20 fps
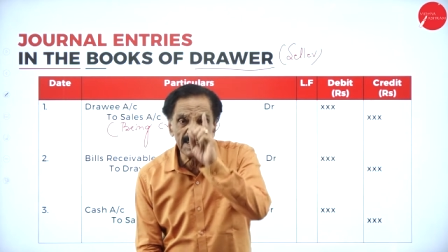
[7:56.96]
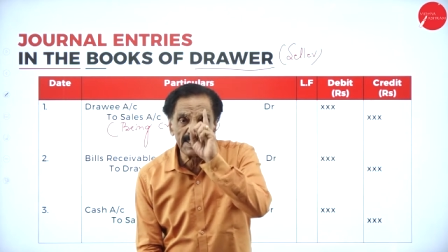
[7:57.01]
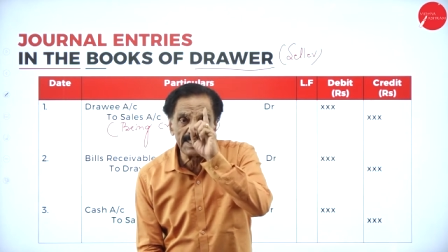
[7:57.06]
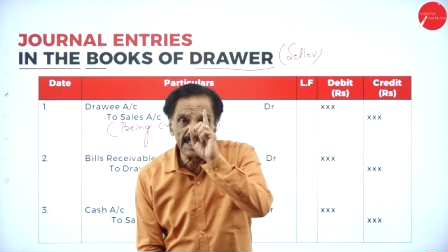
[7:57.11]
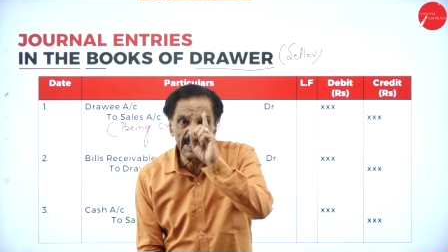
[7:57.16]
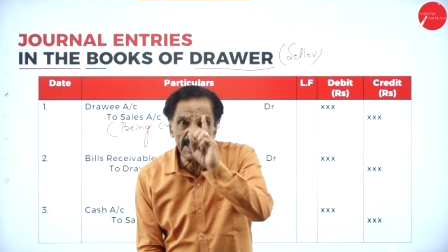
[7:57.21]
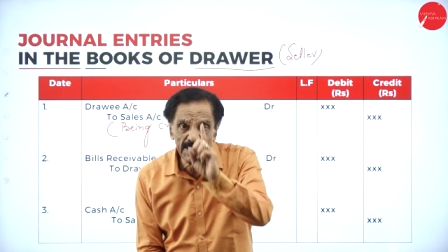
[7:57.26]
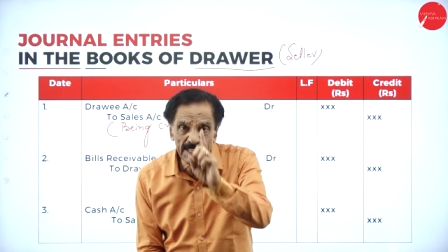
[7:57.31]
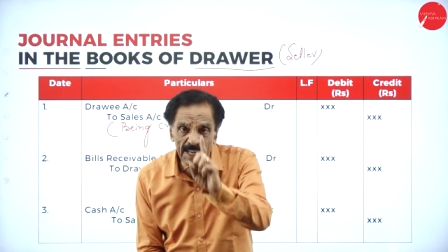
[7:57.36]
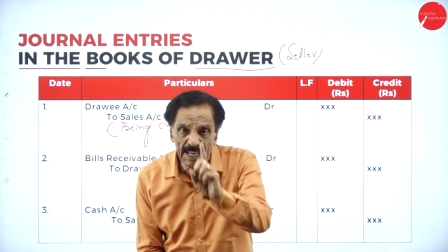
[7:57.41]
the
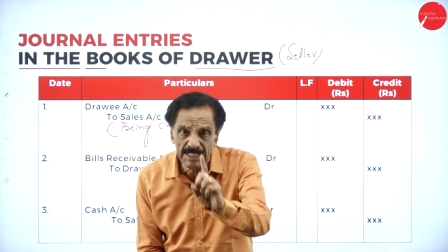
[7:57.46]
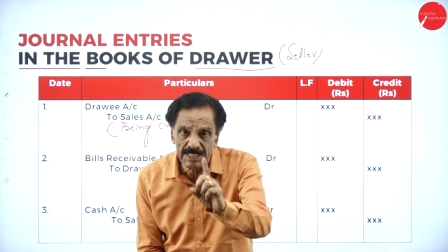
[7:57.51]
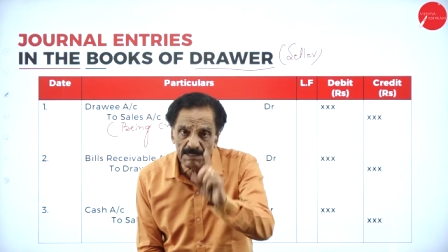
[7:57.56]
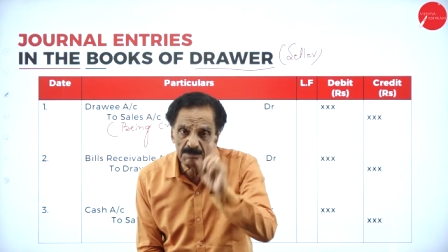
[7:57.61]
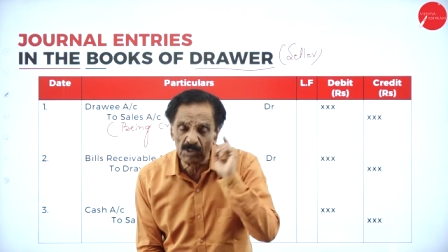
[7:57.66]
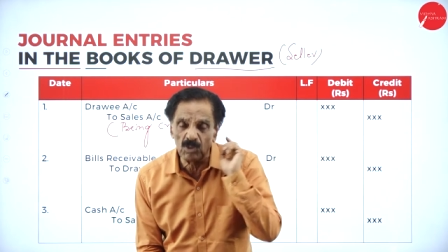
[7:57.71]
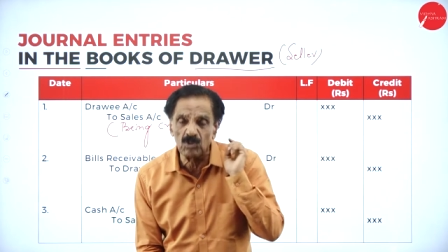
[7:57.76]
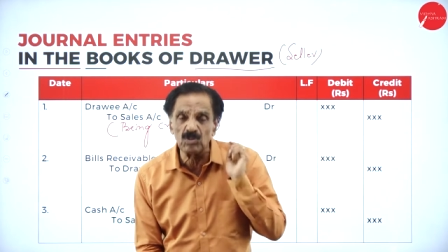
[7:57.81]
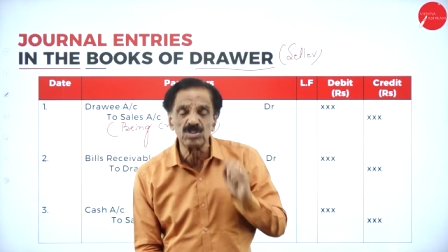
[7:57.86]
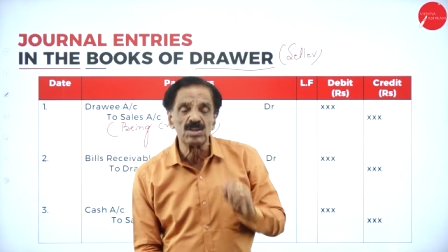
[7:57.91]
details of
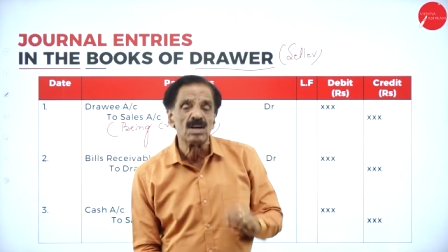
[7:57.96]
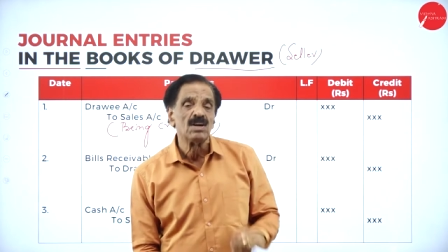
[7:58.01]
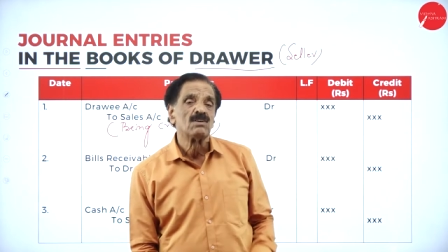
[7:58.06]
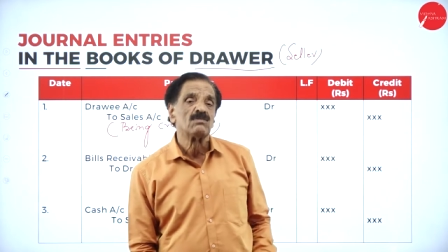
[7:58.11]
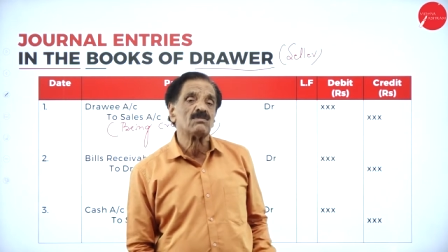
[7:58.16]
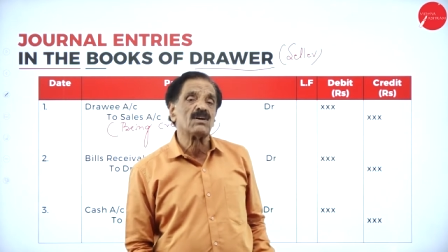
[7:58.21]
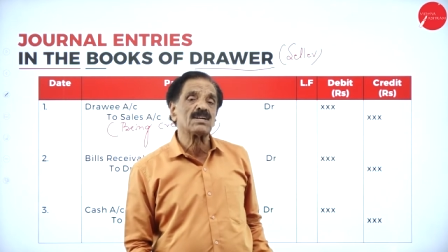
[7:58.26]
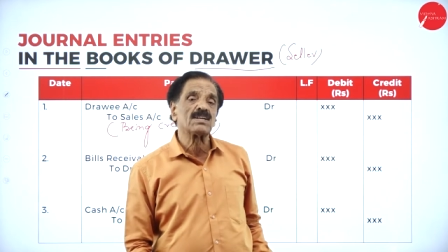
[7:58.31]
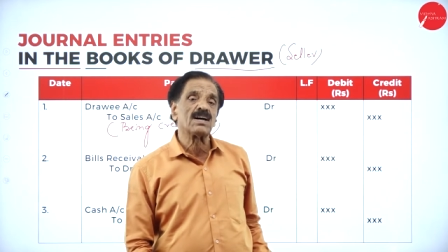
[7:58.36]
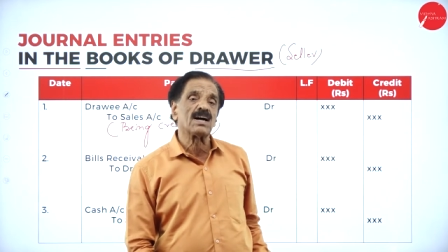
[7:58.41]
the goods.
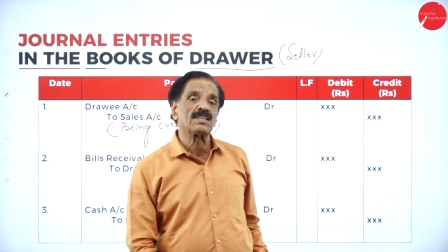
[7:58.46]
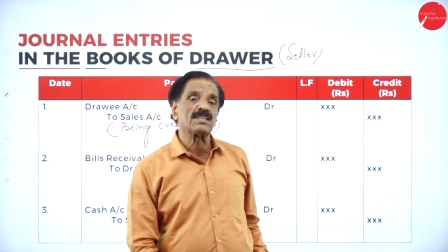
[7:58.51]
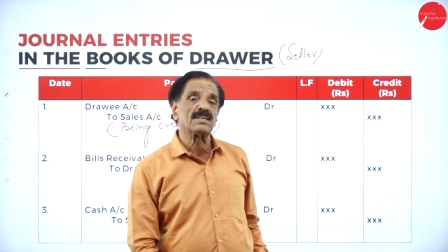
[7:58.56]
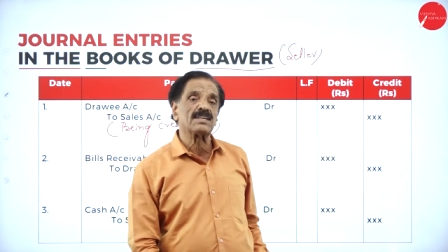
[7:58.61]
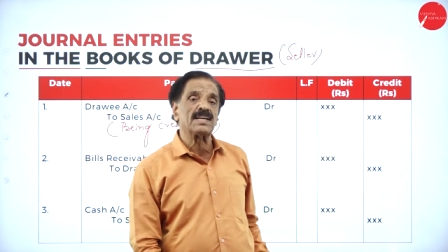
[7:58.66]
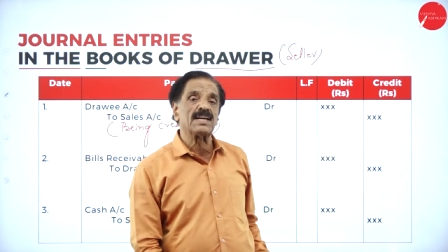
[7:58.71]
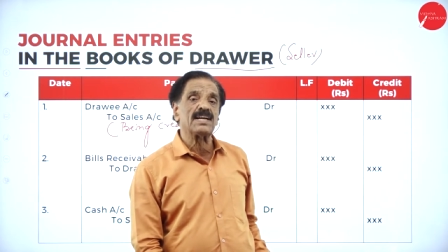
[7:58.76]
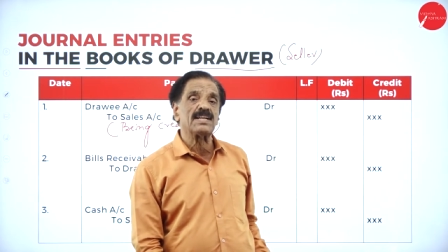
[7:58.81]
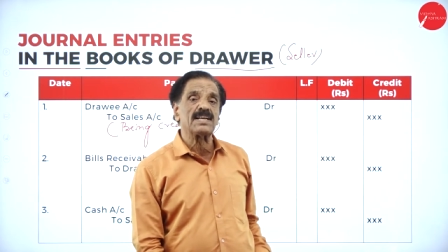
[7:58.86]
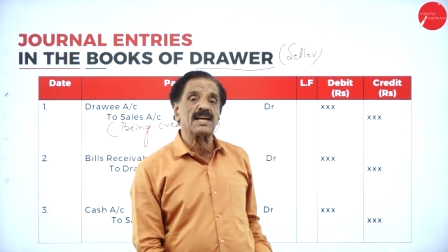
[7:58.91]
What are the
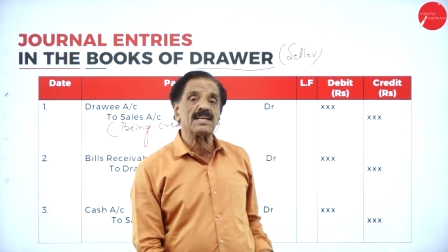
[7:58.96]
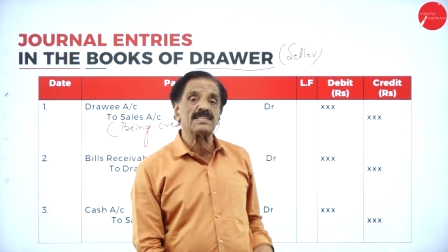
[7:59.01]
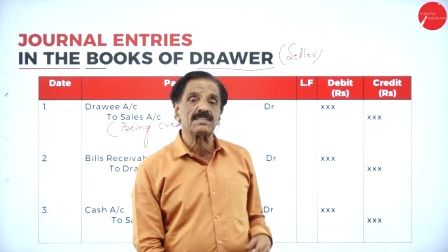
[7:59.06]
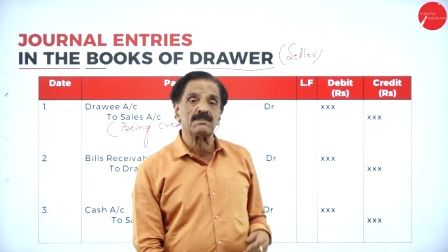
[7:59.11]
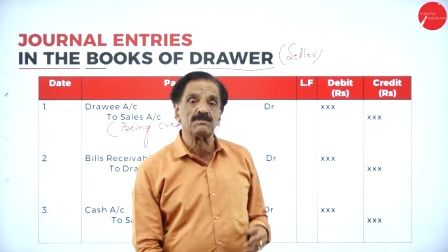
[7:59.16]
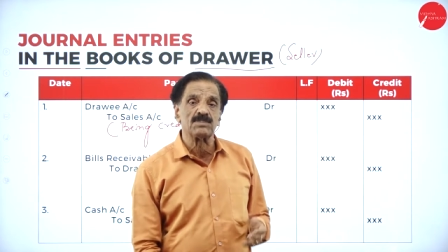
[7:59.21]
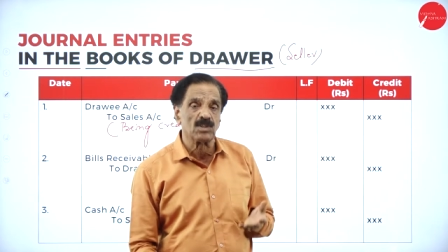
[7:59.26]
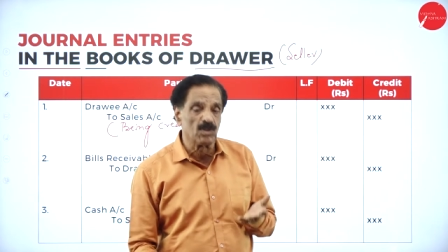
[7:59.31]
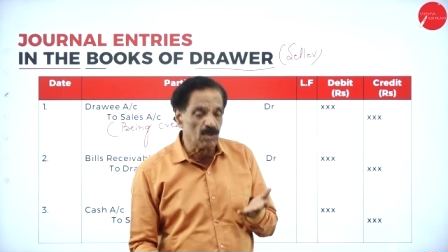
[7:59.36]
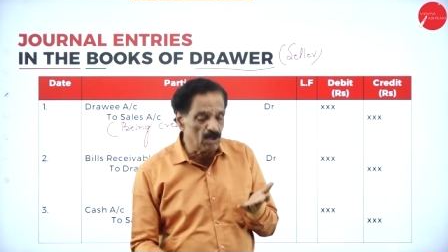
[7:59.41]
details
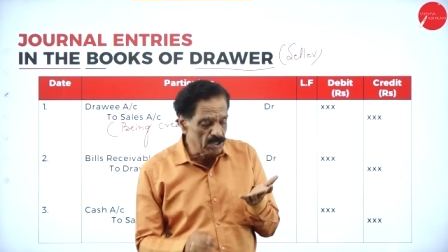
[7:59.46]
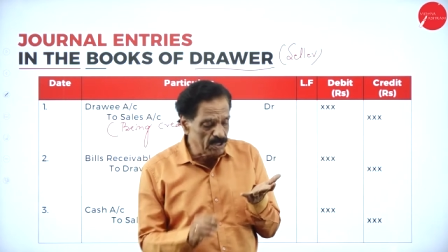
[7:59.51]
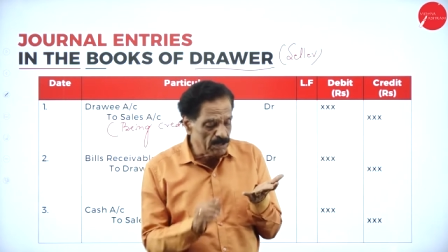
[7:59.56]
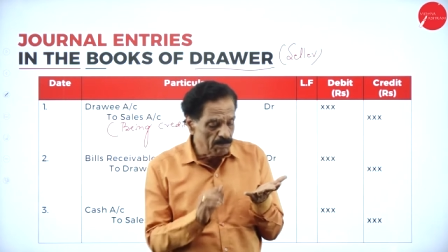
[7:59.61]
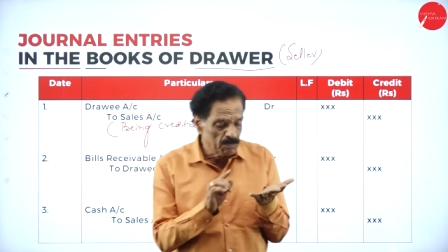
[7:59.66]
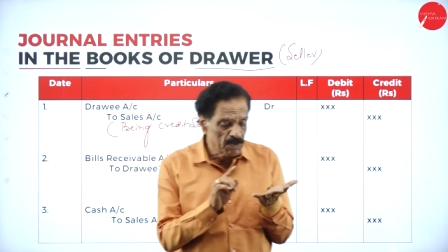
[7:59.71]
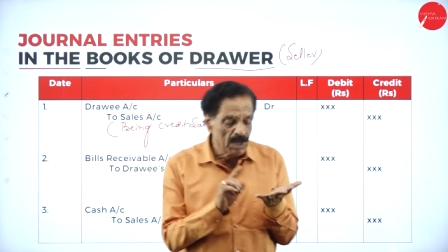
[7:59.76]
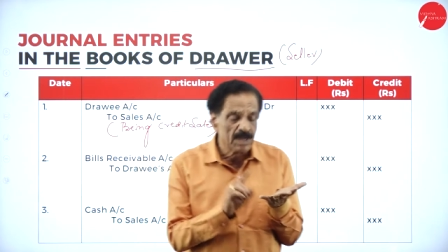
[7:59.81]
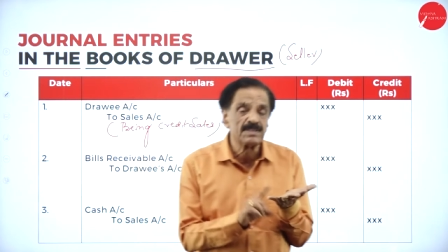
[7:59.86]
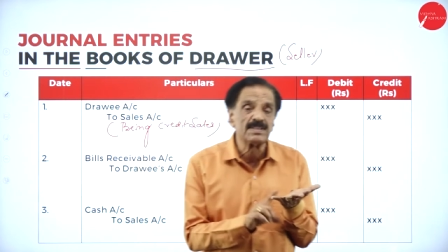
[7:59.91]
of the goods?
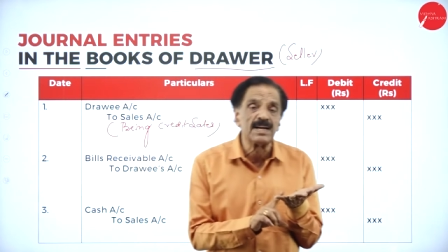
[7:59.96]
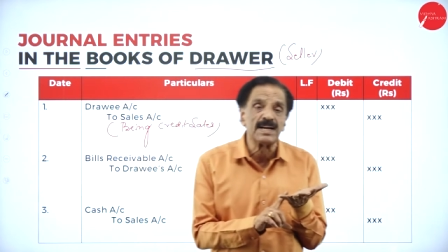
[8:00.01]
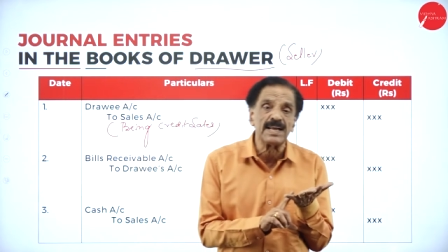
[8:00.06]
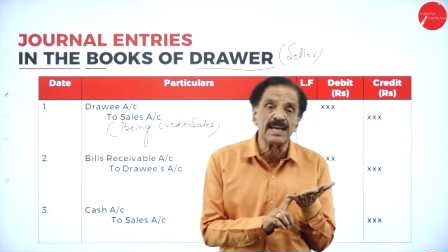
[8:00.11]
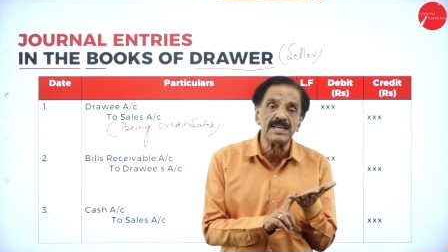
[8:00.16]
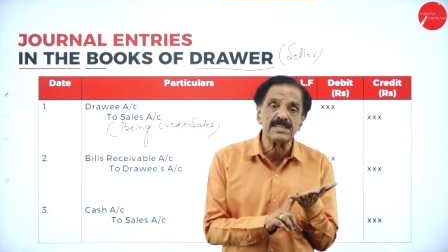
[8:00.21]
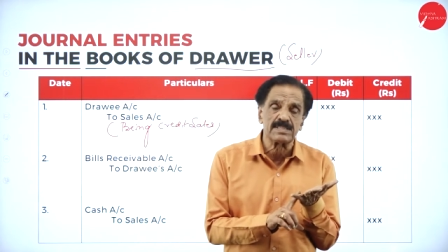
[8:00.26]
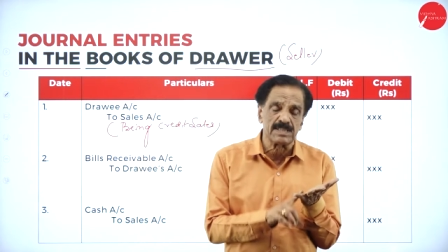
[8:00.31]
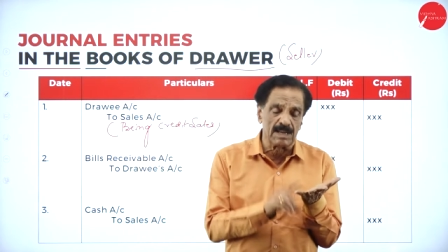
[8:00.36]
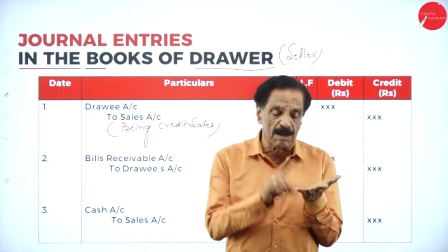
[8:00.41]
That
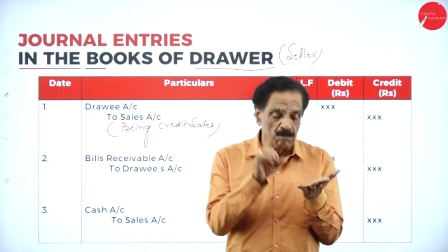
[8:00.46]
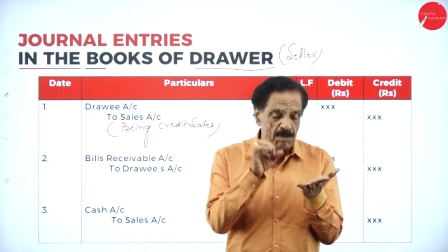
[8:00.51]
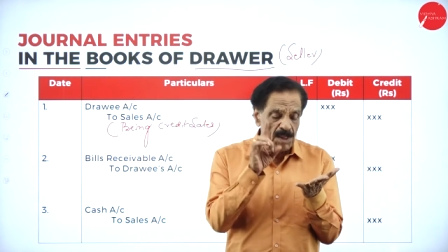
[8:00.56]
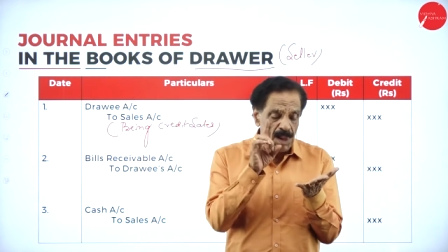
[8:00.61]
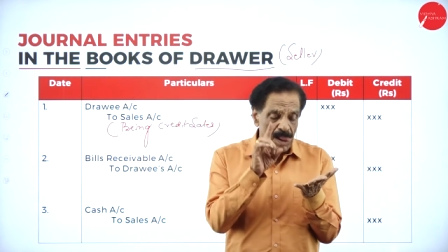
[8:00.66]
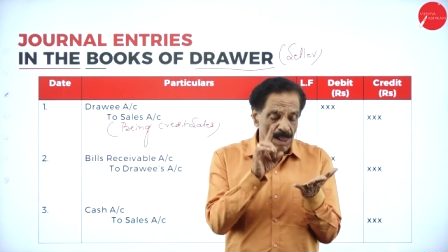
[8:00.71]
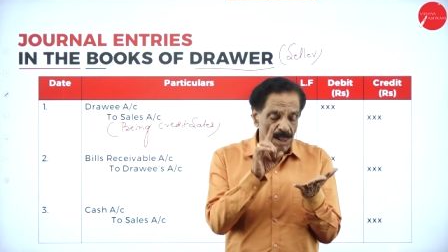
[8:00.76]
is uh,